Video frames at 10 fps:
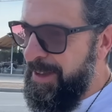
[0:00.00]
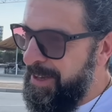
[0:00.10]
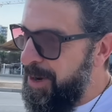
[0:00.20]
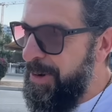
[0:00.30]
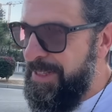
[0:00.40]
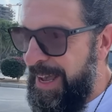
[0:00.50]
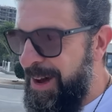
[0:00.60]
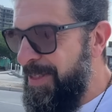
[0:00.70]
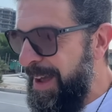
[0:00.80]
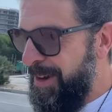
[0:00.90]
Going
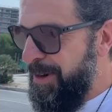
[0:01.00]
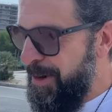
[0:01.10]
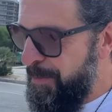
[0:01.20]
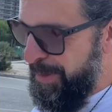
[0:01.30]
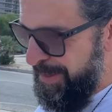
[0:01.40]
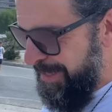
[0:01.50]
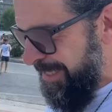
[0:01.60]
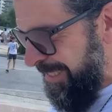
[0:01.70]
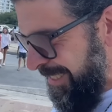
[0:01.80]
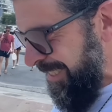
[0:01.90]
down that curb.
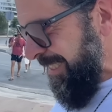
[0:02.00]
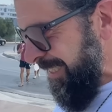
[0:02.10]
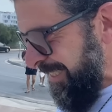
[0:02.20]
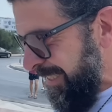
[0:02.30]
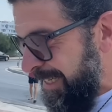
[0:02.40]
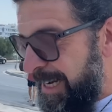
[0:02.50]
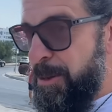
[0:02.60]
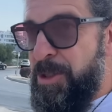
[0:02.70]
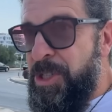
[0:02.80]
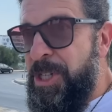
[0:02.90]

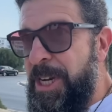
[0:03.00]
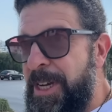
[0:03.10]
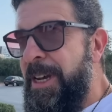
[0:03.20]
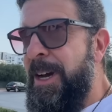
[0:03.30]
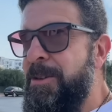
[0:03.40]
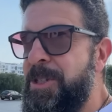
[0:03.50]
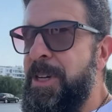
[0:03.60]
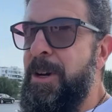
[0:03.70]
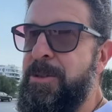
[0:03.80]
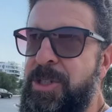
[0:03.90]
Ouch, ouch,
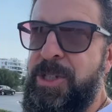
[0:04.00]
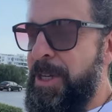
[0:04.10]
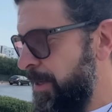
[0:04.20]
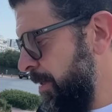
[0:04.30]
ouch.